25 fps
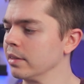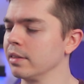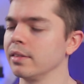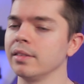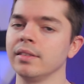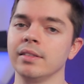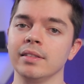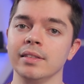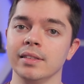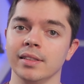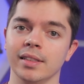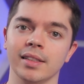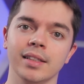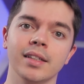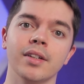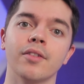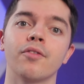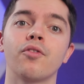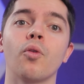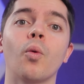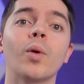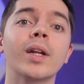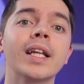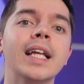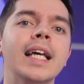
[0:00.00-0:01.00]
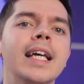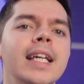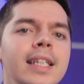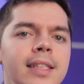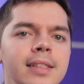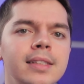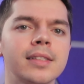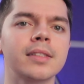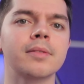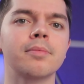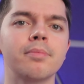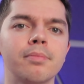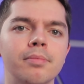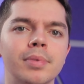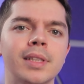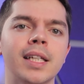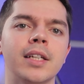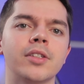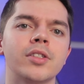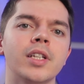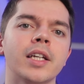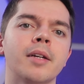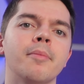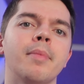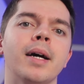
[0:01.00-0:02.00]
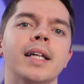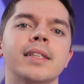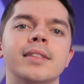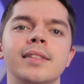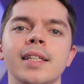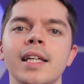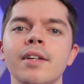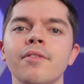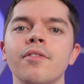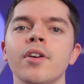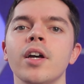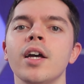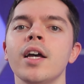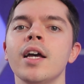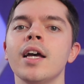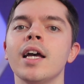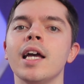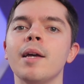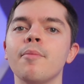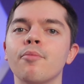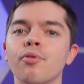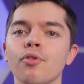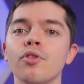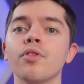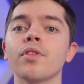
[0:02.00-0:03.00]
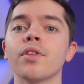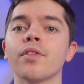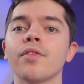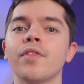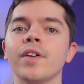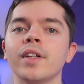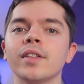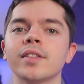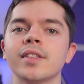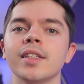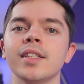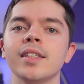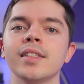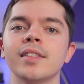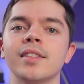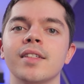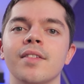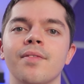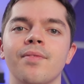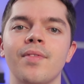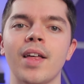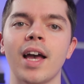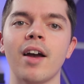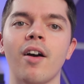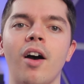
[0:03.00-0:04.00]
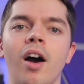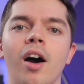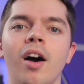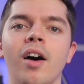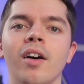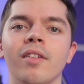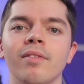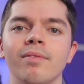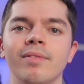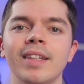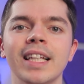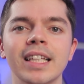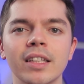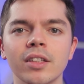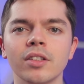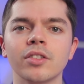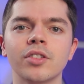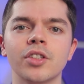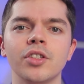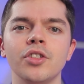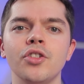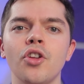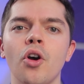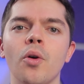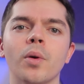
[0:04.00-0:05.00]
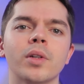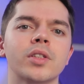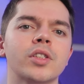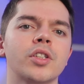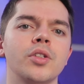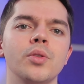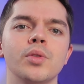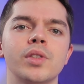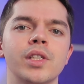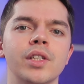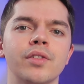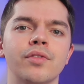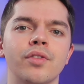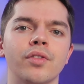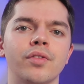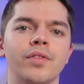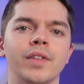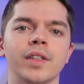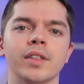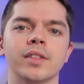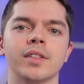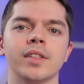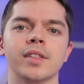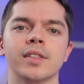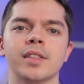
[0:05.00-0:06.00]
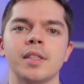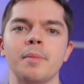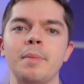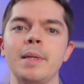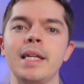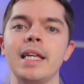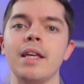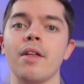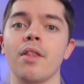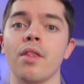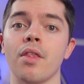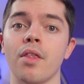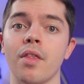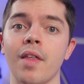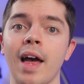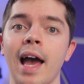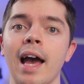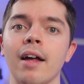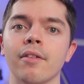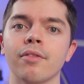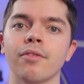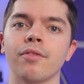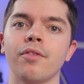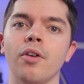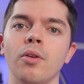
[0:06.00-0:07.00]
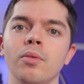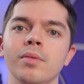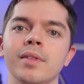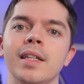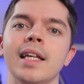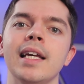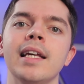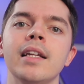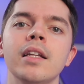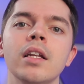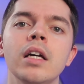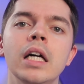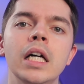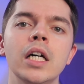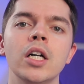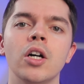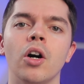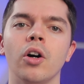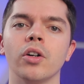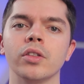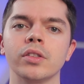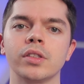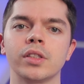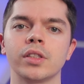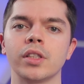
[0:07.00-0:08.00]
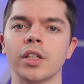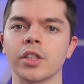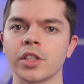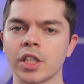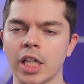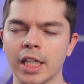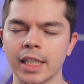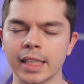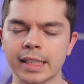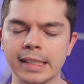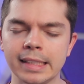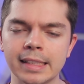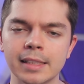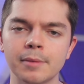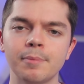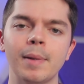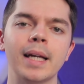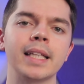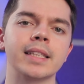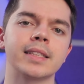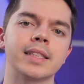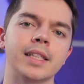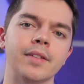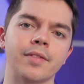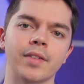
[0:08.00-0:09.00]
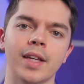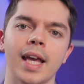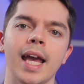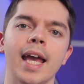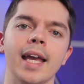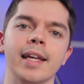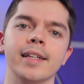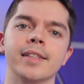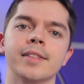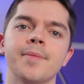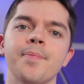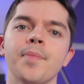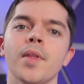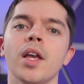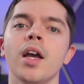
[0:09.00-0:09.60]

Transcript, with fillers: yeah. For what it is, potentially competitive. Improve the filters. There are little to no excuses for filters to be that phoned in on such an expensive case.